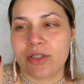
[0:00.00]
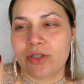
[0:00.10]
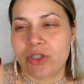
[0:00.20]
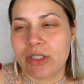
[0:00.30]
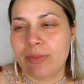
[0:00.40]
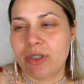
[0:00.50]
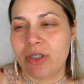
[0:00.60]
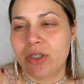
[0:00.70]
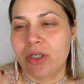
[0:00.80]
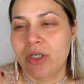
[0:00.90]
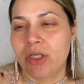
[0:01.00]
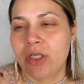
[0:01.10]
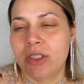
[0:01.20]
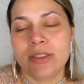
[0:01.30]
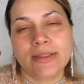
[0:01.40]
shimmer
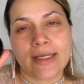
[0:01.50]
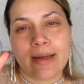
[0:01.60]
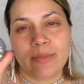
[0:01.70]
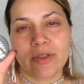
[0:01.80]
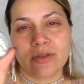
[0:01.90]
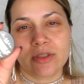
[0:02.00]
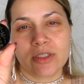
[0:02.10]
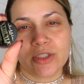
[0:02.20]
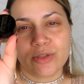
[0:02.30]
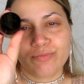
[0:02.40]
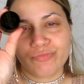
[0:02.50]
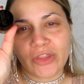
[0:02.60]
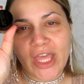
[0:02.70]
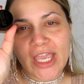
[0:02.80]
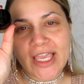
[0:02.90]
diamond
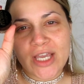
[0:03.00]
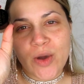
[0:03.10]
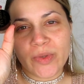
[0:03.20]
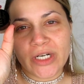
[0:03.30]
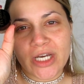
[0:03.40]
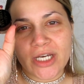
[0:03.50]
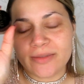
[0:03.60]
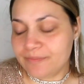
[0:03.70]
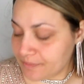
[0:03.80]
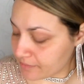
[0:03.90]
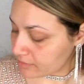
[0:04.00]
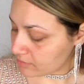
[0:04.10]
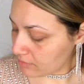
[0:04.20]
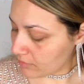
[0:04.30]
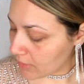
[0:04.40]
thingy going on.
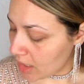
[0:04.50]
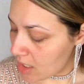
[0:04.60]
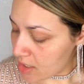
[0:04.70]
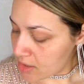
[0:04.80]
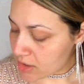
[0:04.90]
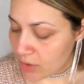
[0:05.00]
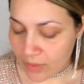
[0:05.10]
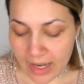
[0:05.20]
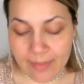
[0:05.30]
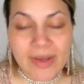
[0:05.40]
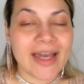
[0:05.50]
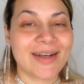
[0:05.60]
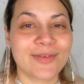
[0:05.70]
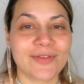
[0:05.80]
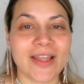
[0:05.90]
So I'm kind
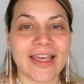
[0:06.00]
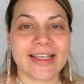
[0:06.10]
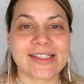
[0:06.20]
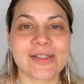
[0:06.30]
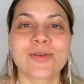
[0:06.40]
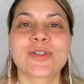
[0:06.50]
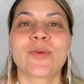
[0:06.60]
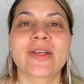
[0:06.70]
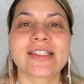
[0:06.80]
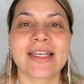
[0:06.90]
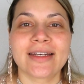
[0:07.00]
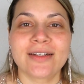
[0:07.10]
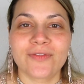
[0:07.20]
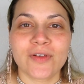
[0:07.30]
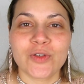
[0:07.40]
of like so
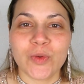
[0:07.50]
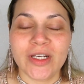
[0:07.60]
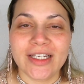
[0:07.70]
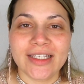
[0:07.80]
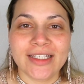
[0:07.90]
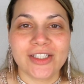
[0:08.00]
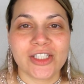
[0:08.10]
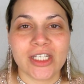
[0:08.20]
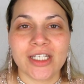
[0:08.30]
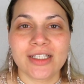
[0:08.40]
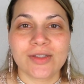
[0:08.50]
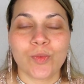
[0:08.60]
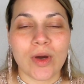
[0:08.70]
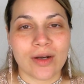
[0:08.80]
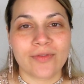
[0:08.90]
excited for Xthuyle. She is
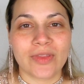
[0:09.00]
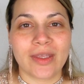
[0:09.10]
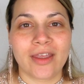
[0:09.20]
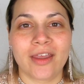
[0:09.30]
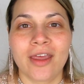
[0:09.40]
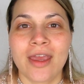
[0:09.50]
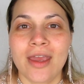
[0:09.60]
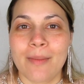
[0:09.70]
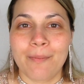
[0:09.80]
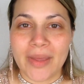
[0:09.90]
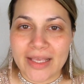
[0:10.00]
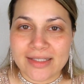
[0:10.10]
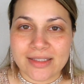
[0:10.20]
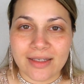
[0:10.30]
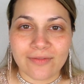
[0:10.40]
one of the
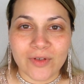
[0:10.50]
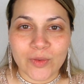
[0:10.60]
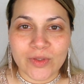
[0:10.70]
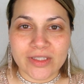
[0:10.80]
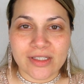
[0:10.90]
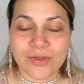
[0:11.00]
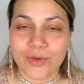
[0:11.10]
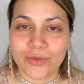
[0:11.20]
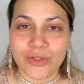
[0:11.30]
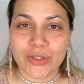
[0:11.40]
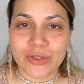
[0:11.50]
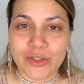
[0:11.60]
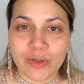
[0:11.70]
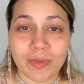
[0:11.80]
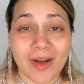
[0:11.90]
best influences on the
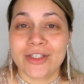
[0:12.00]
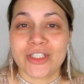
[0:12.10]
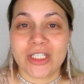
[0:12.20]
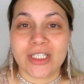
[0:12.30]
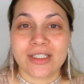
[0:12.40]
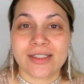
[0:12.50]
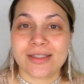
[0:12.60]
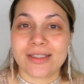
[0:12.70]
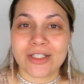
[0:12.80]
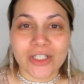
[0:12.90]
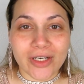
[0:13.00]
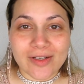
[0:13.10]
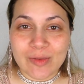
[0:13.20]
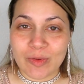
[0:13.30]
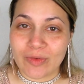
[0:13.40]
YouTube. She is such an
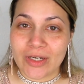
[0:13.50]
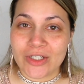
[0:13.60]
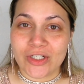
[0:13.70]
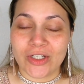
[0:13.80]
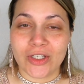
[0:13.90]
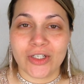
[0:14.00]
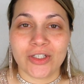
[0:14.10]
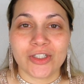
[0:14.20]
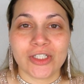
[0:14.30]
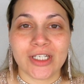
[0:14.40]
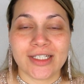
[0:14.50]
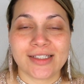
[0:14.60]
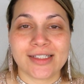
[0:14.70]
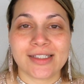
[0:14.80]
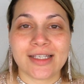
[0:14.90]
inspiration. She
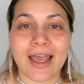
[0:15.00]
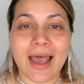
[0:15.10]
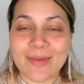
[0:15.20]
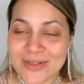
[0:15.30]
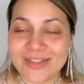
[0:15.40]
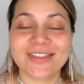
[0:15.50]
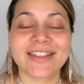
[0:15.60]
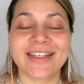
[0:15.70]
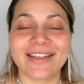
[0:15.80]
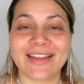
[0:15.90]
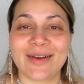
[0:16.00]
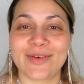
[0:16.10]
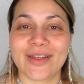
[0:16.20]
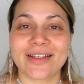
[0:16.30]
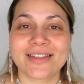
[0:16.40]
is absolutely
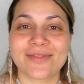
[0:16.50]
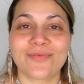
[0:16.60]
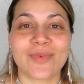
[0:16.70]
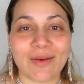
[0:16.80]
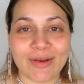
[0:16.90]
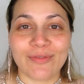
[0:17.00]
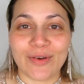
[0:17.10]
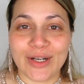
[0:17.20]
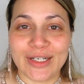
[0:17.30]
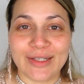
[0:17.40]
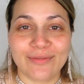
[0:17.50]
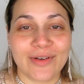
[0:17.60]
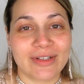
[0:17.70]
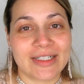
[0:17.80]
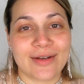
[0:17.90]
hilarious, very friendly,
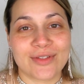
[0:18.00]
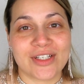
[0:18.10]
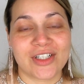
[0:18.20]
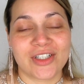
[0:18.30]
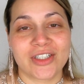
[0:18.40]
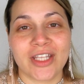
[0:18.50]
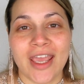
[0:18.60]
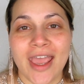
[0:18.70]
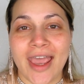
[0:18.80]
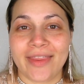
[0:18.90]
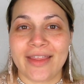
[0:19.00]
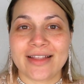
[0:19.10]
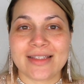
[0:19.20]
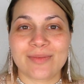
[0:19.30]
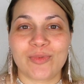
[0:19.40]
very down to earth, and
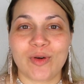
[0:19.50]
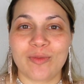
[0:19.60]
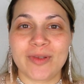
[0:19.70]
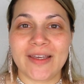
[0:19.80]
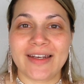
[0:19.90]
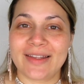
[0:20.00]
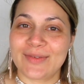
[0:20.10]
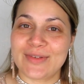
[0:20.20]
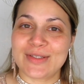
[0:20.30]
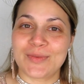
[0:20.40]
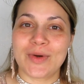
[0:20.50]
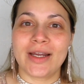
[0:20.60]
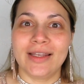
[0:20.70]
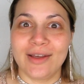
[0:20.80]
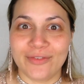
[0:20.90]
that's probably another reason why
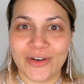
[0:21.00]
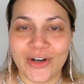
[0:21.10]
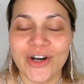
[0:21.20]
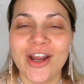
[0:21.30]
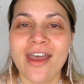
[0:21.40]
I love her.